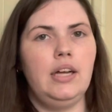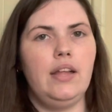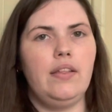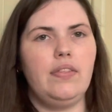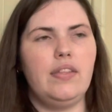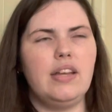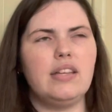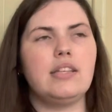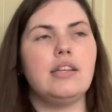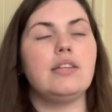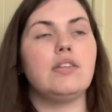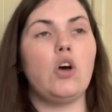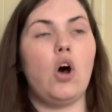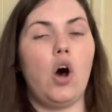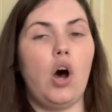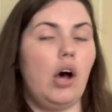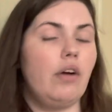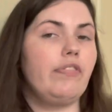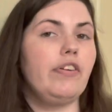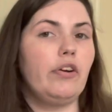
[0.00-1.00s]
This is
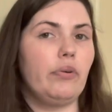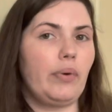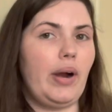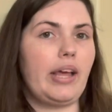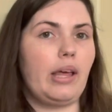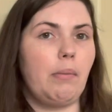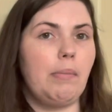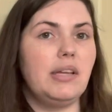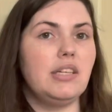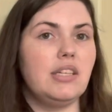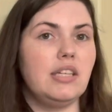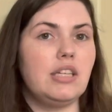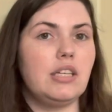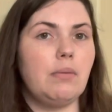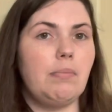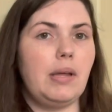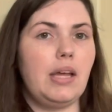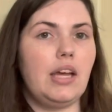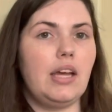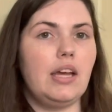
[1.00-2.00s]
often recommended to
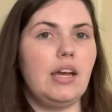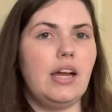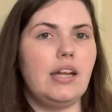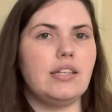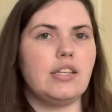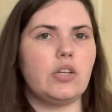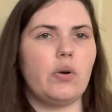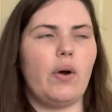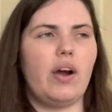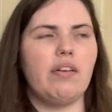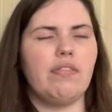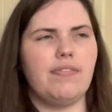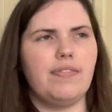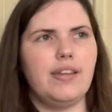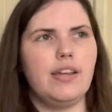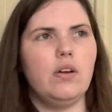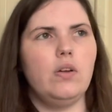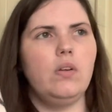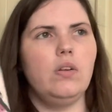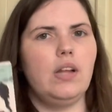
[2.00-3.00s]
me, and so I
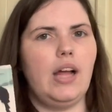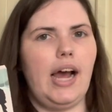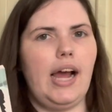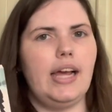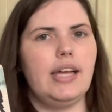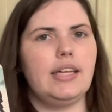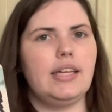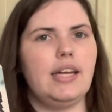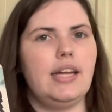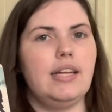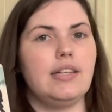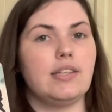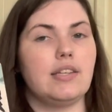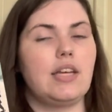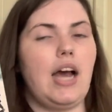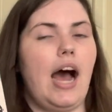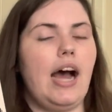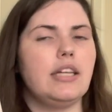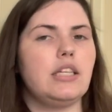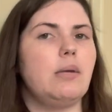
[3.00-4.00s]
feel like it's
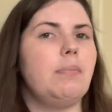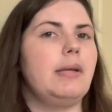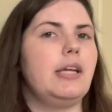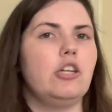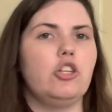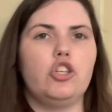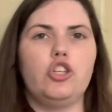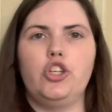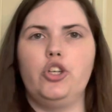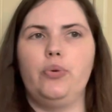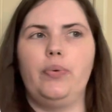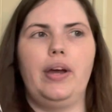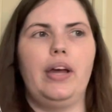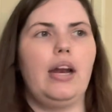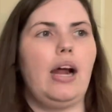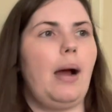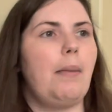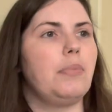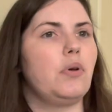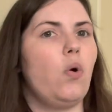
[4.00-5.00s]
got to be a shoe-in.
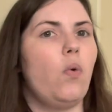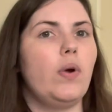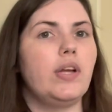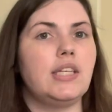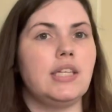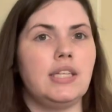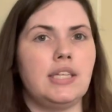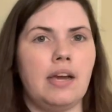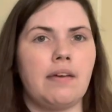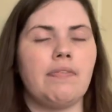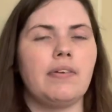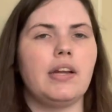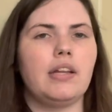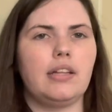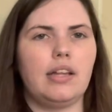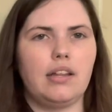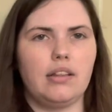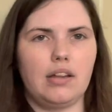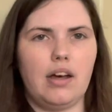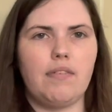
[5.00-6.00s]
I'm going to
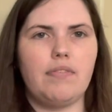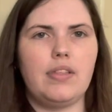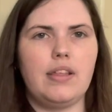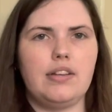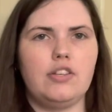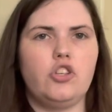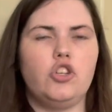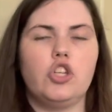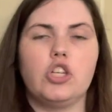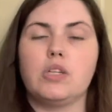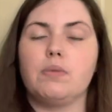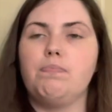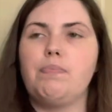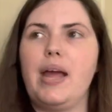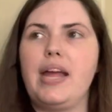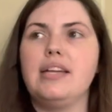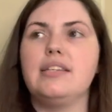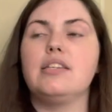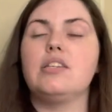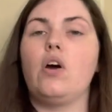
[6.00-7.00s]
definitely love this just
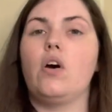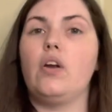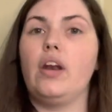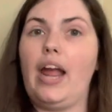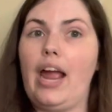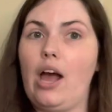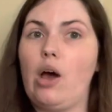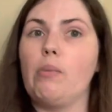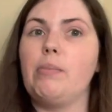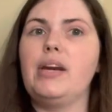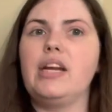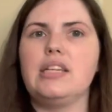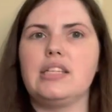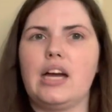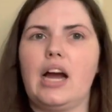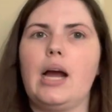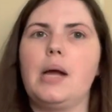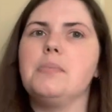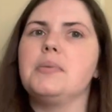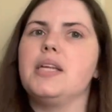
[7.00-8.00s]
based on how many
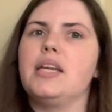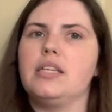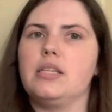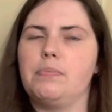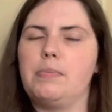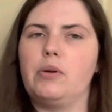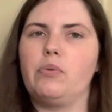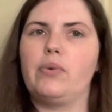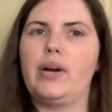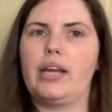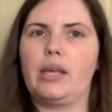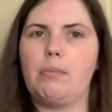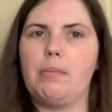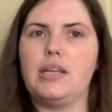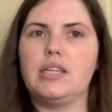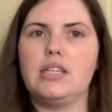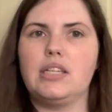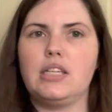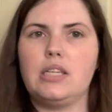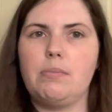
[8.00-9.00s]
times it has been
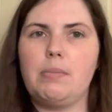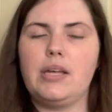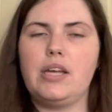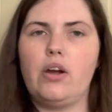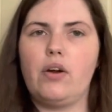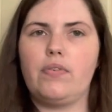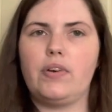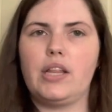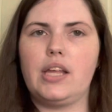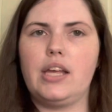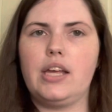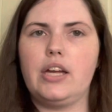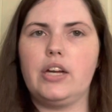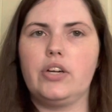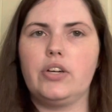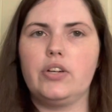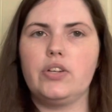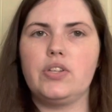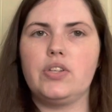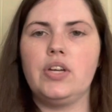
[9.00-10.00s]
recommended to me over the
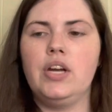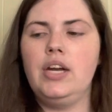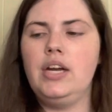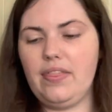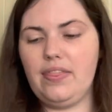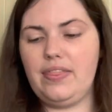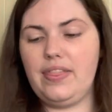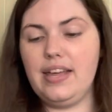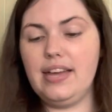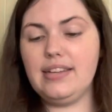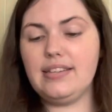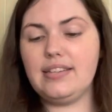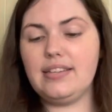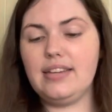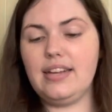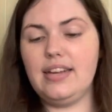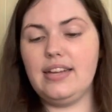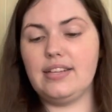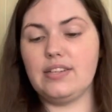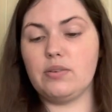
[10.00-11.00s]
years. This
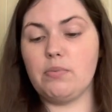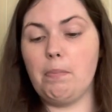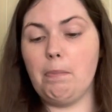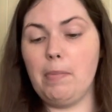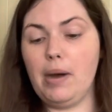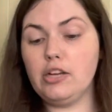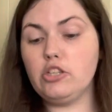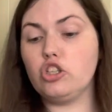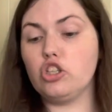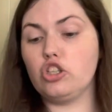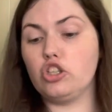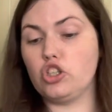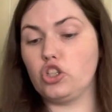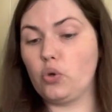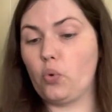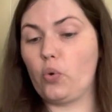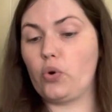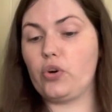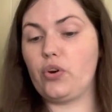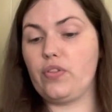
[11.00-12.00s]
is much
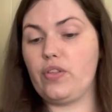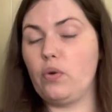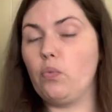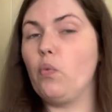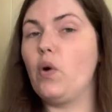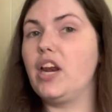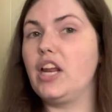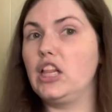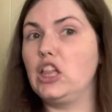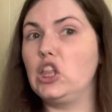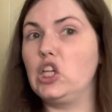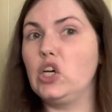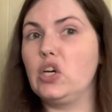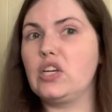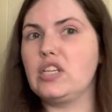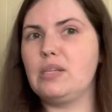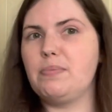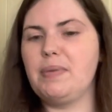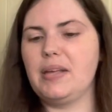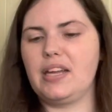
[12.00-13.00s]
shorter than what it
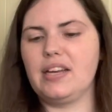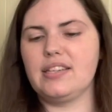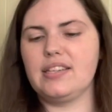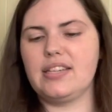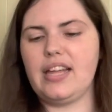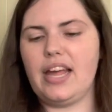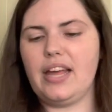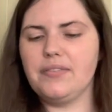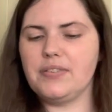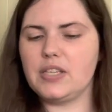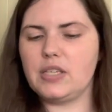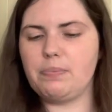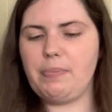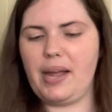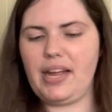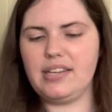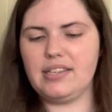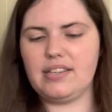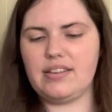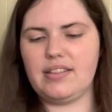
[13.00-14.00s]
looks because they have
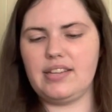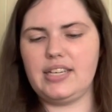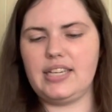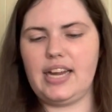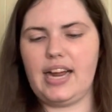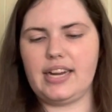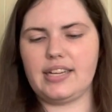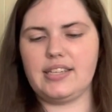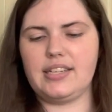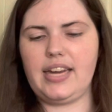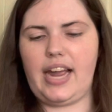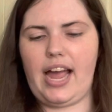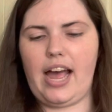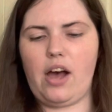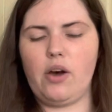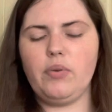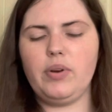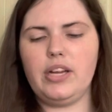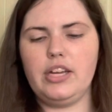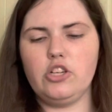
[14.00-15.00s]
spaced the text
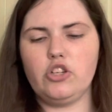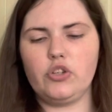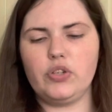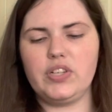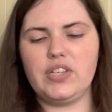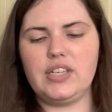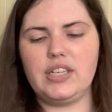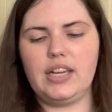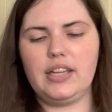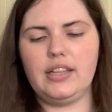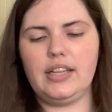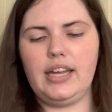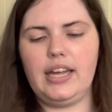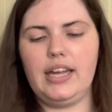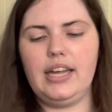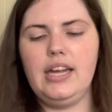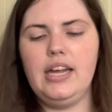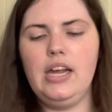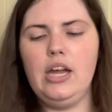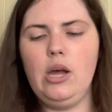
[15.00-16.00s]
out,
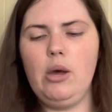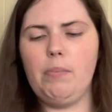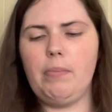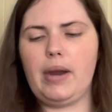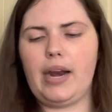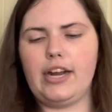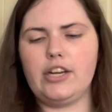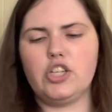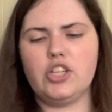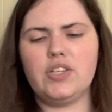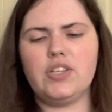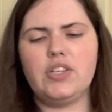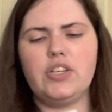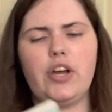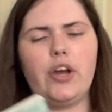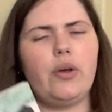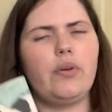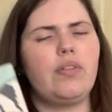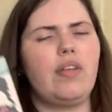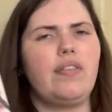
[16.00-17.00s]
interestingly, but I just
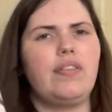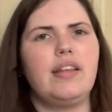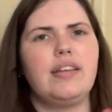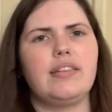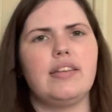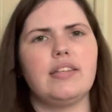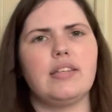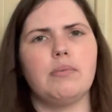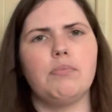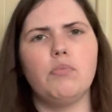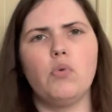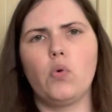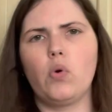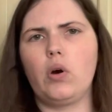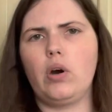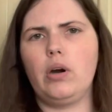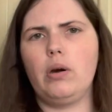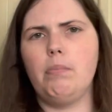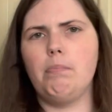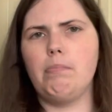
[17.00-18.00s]
know that this is a
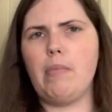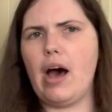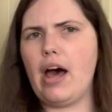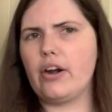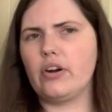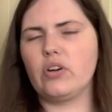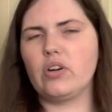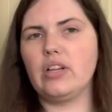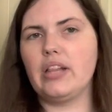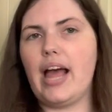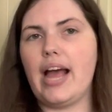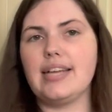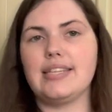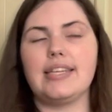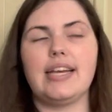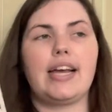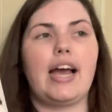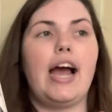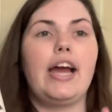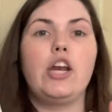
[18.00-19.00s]
more modern
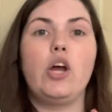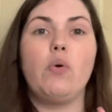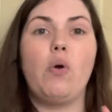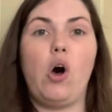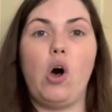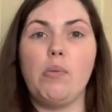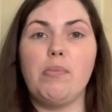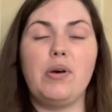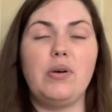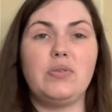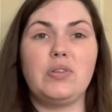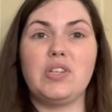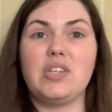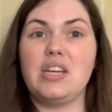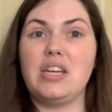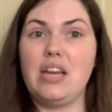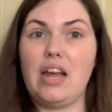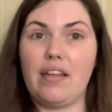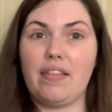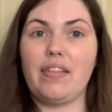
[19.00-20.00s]
classic. I know almost
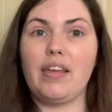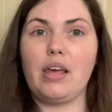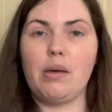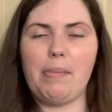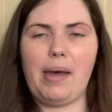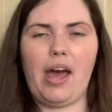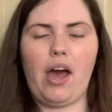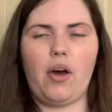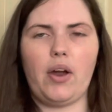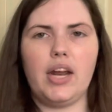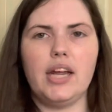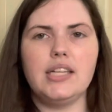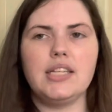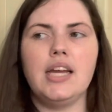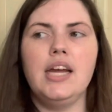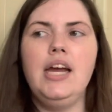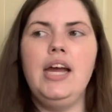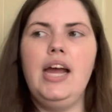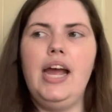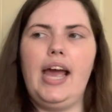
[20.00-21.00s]
nothing about it,
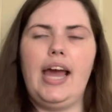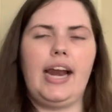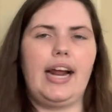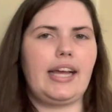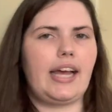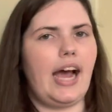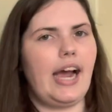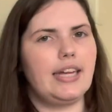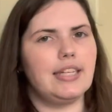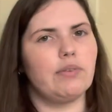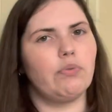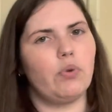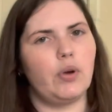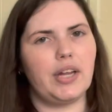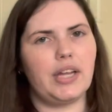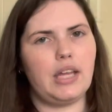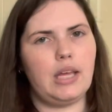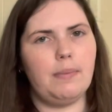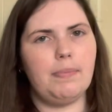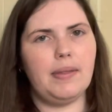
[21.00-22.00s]
and I kind of
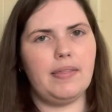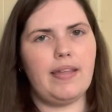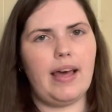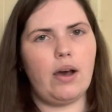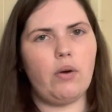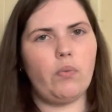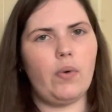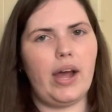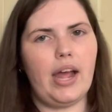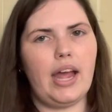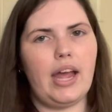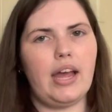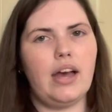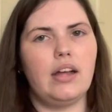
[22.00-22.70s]
want to keep it that way.